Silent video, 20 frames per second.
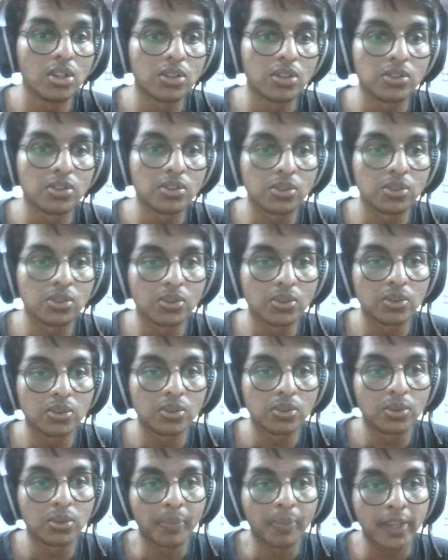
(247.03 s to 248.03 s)
So
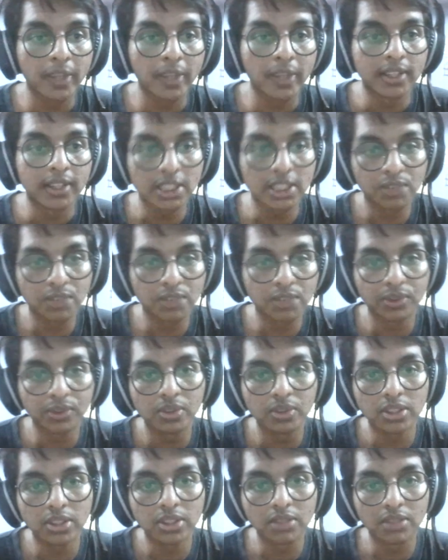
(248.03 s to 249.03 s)
that's it for today's
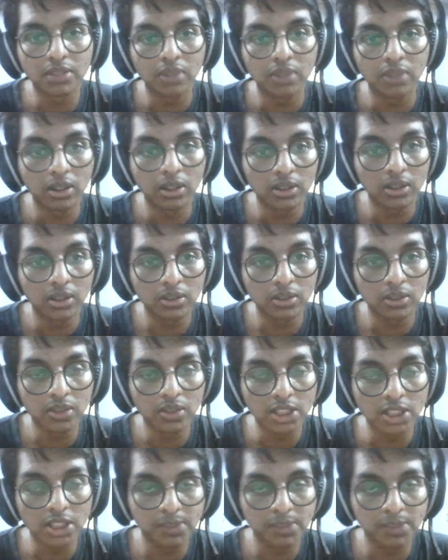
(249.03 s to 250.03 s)

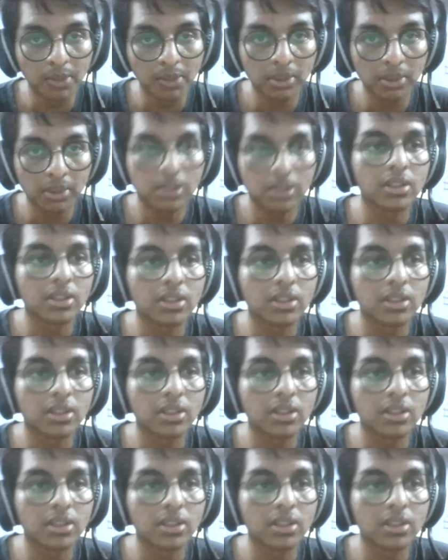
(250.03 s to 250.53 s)
experiment.